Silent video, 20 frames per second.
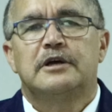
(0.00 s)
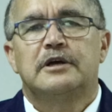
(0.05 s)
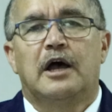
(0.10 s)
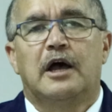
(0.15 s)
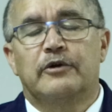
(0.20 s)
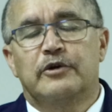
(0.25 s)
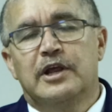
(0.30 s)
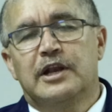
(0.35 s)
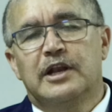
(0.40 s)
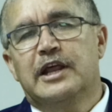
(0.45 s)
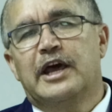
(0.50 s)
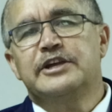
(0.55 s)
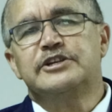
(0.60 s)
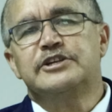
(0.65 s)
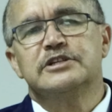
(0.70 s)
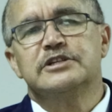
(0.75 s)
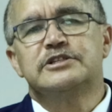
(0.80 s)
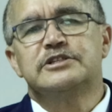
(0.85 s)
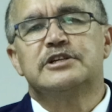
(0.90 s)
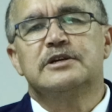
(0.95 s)
a
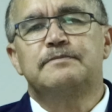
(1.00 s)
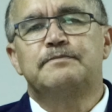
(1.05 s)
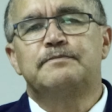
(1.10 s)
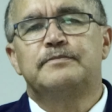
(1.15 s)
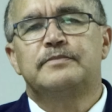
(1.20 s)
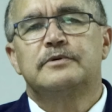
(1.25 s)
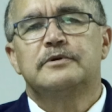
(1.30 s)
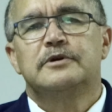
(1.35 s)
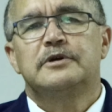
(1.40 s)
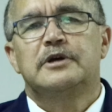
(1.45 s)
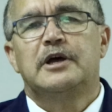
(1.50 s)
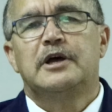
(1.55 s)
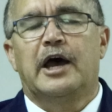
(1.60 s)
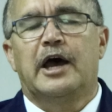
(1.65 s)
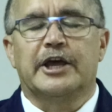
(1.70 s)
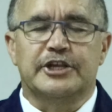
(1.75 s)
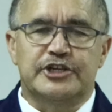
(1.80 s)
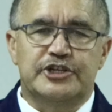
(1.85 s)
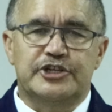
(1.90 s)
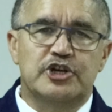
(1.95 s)
relationship,
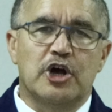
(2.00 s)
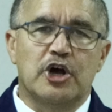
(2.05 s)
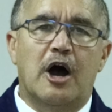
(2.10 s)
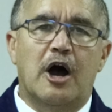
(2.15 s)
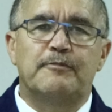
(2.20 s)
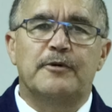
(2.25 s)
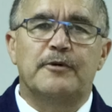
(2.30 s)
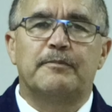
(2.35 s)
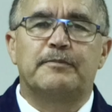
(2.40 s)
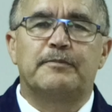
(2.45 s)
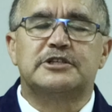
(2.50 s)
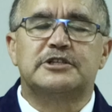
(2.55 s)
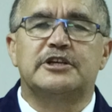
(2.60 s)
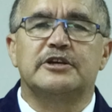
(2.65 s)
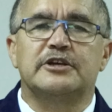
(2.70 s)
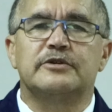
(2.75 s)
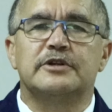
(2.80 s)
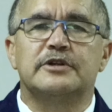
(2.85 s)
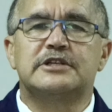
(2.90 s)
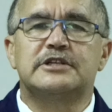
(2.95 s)
a job
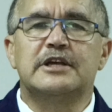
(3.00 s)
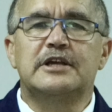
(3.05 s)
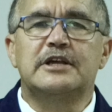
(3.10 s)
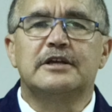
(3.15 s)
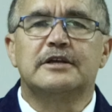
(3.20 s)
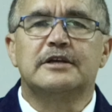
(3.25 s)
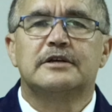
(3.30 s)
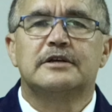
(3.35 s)
opportunity,